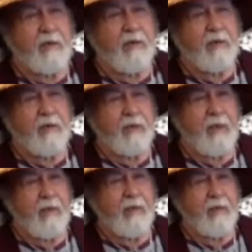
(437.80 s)
Raven
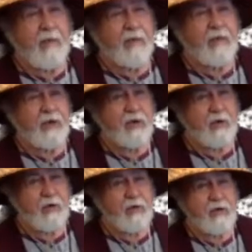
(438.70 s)
probably was the
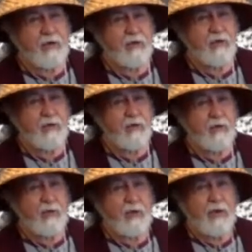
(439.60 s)
closest to
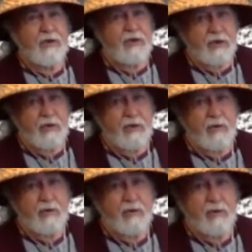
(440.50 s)

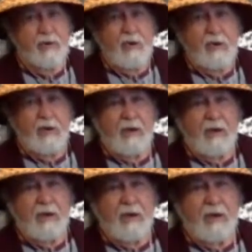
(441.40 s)
Seagull
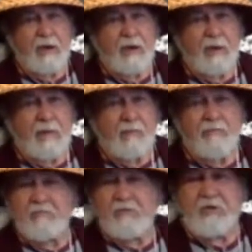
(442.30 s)
and
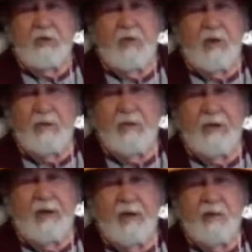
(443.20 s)
there's no harm in
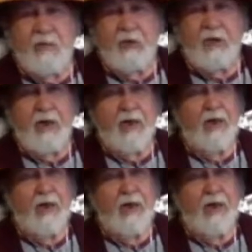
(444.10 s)
letting him try.